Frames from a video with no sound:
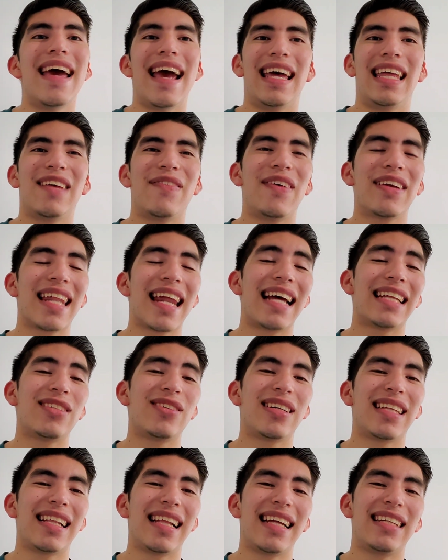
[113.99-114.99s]
and the fact that it has to
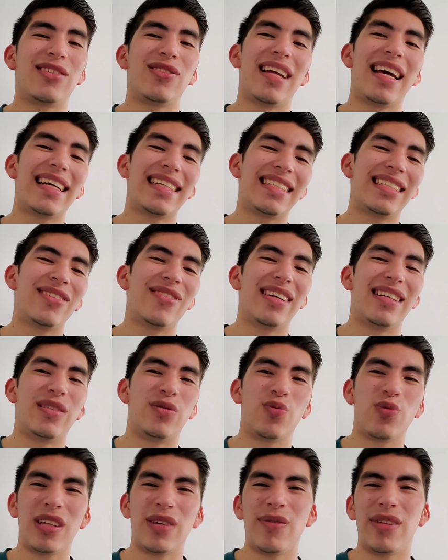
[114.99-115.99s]
get delayed to next year
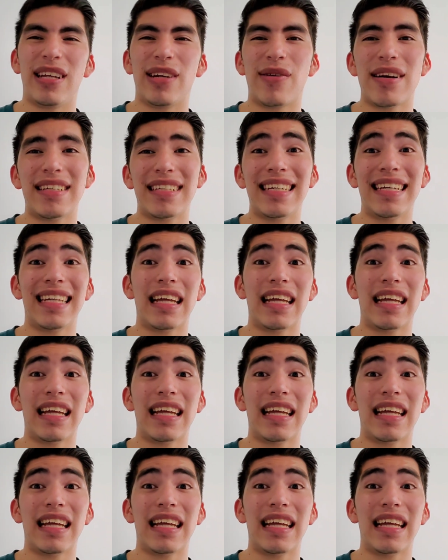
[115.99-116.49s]
is really, really crazy,